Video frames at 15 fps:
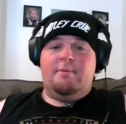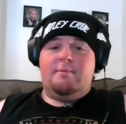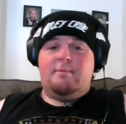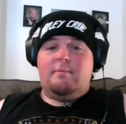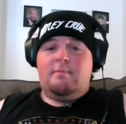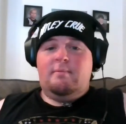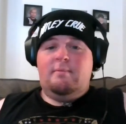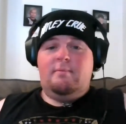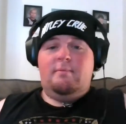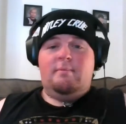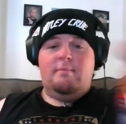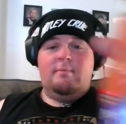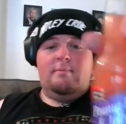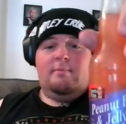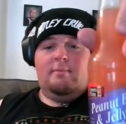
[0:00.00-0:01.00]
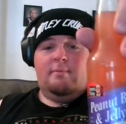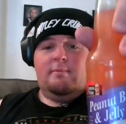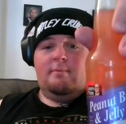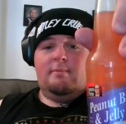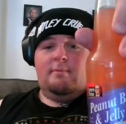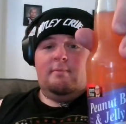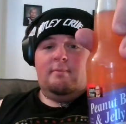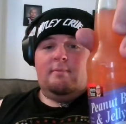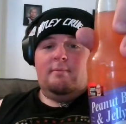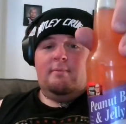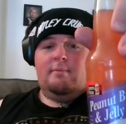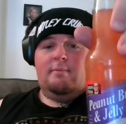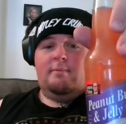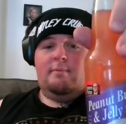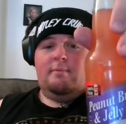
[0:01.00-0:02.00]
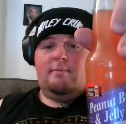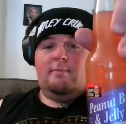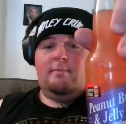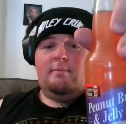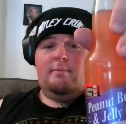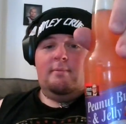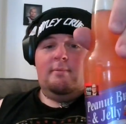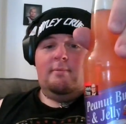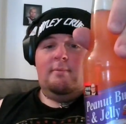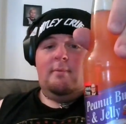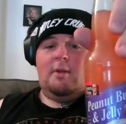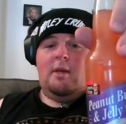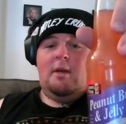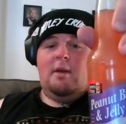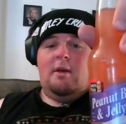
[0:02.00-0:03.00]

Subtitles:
(no one is talking)